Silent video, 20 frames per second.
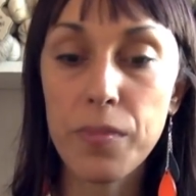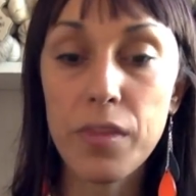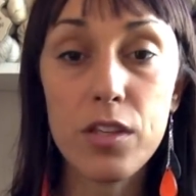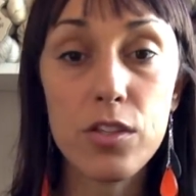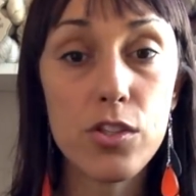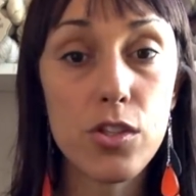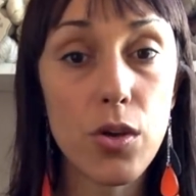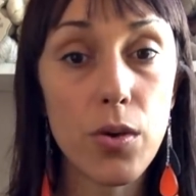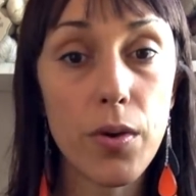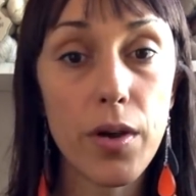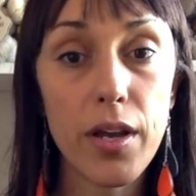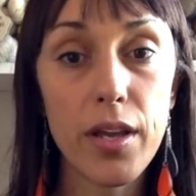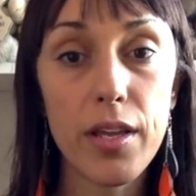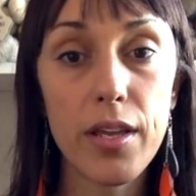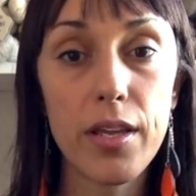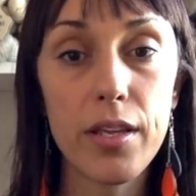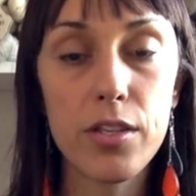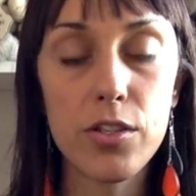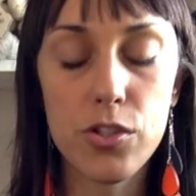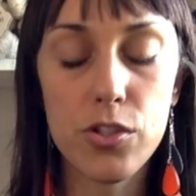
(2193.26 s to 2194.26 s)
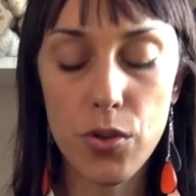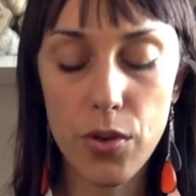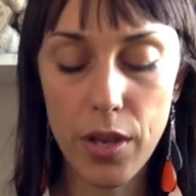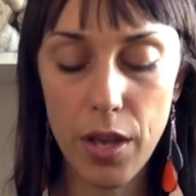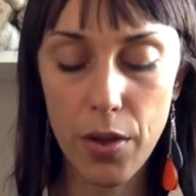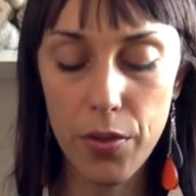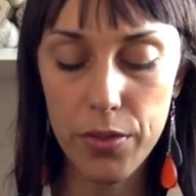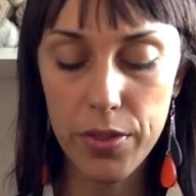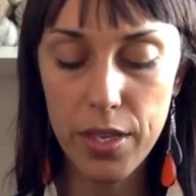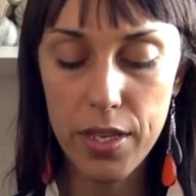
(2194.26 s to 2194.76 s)
So I took
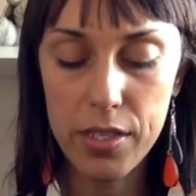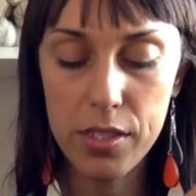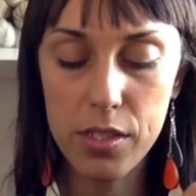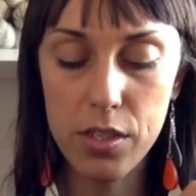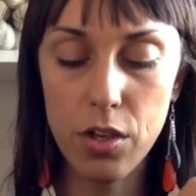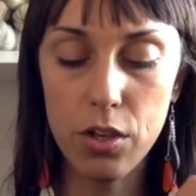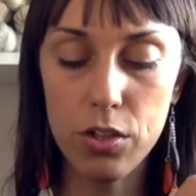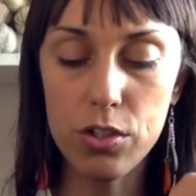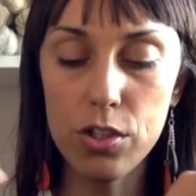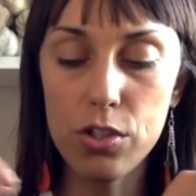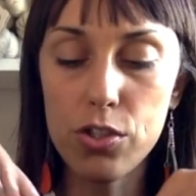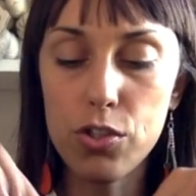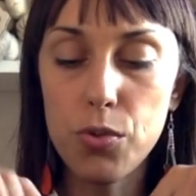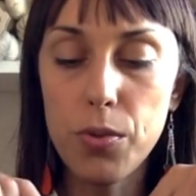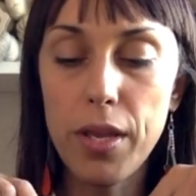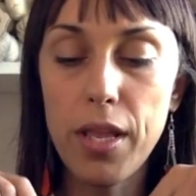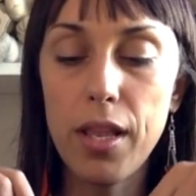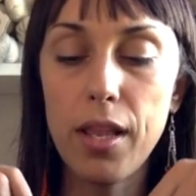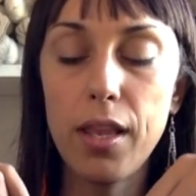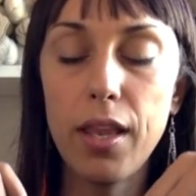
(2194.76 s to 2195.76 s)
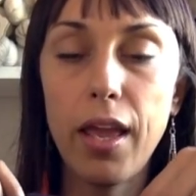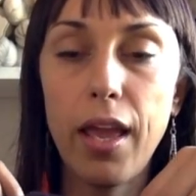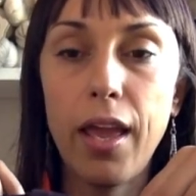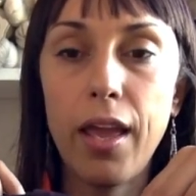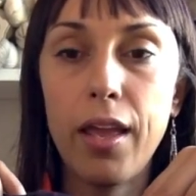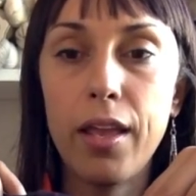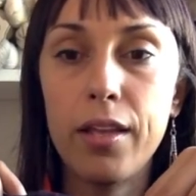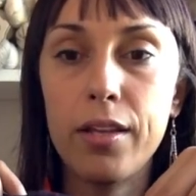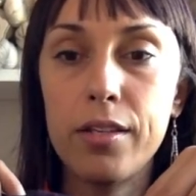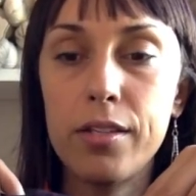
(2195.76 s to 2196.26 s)
out this cotton twill,
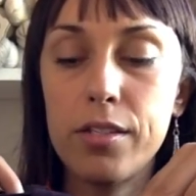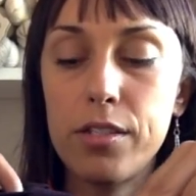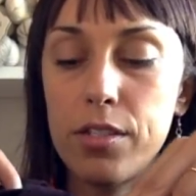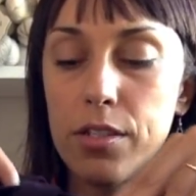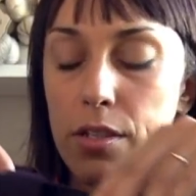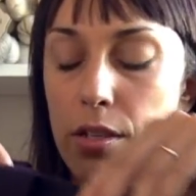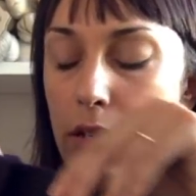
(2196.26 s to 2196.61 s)
and